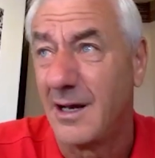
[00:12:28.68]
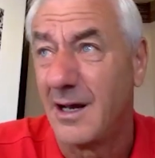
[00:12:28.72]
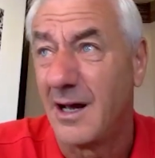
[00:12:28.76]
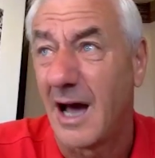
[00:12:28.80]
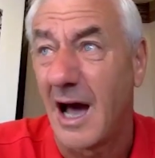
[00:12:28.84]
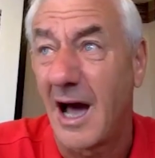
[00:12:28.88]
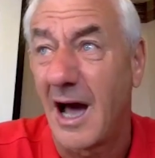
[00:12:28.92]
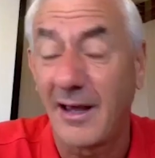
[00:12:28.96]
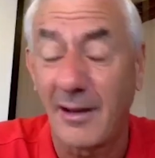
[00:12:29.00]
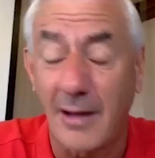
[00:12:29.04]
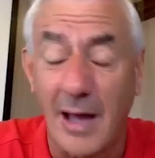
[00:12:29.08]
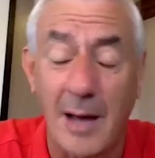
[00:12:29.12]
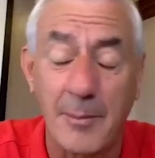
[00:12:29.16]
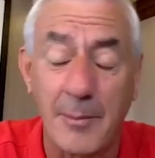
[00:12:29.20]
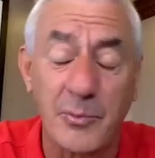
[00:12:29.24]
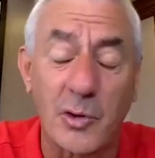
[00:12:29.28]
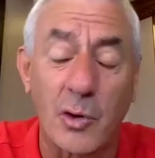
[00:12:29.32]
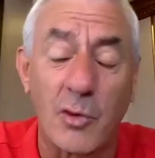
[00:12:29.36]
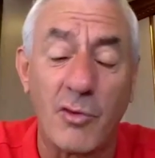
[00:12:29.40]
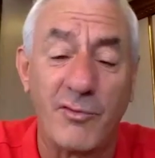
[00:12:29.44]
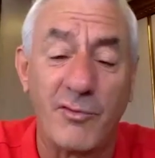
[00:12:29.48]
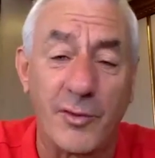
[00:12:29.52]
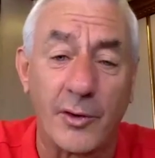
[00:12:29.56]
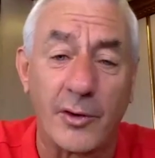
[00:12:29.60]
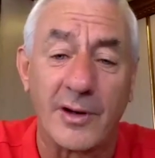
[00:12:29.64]
I'm
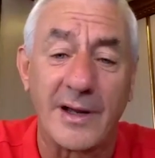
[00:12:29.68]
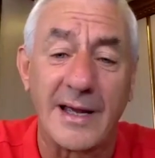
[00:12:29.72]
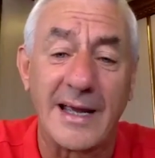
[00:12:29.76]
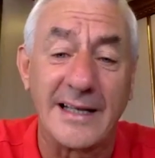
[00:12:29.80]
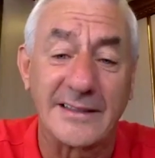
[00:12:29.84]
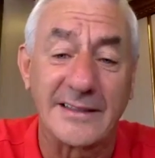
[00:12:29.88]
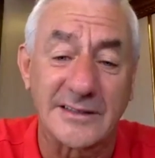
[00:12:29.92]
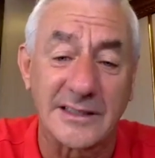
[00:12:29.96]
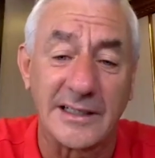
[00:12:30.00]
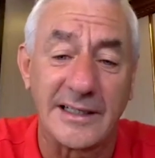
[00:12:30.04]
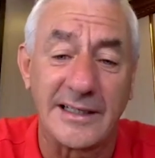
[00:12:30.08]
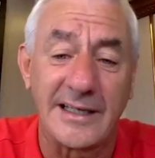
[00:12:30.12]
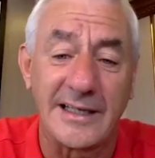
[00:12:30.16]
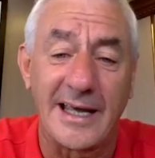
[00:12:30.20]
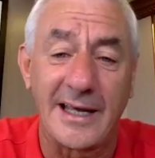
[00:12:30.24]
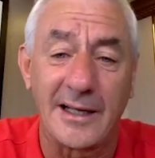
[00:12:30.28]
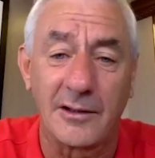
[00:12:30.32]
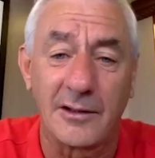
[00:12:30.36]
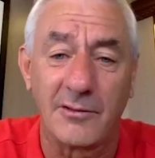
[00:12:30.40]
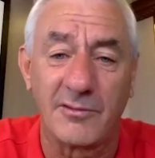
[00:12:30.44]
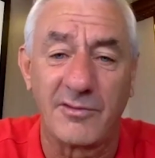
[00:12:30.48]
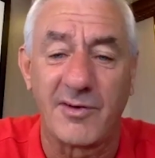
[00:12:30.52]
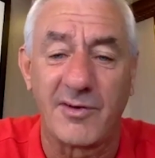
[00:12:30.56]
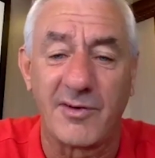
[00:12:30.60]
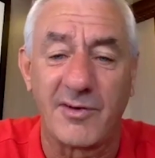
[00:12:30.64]
going for
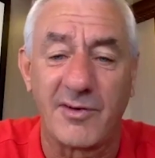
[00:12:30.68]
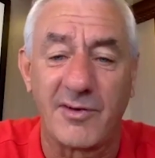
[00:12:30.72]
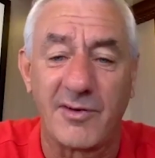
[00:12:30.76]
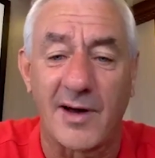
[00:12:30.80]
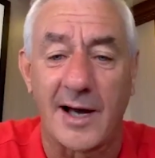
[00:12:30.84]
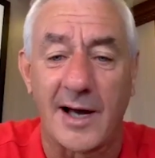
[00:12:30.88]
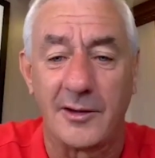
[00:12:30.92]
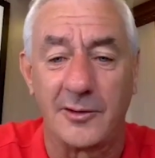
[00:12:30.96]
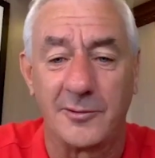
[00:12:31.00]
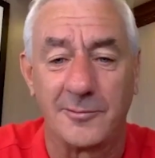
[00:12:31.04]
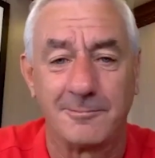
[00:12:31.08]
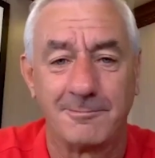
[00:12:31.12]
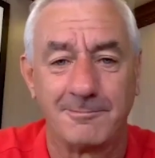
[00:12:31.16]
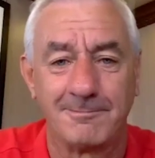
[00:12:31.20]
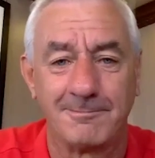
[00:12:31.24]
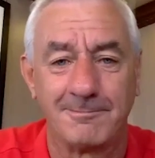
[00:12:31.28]
Italy-England final.